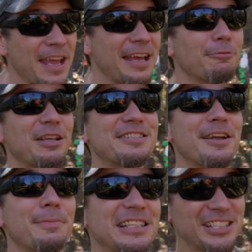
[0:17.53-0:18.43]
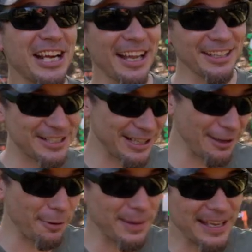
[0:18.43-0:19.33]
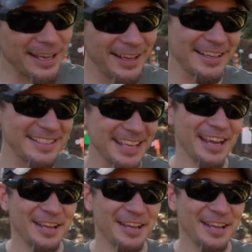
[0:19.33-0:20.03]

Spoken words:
And it's going to be challenging though, because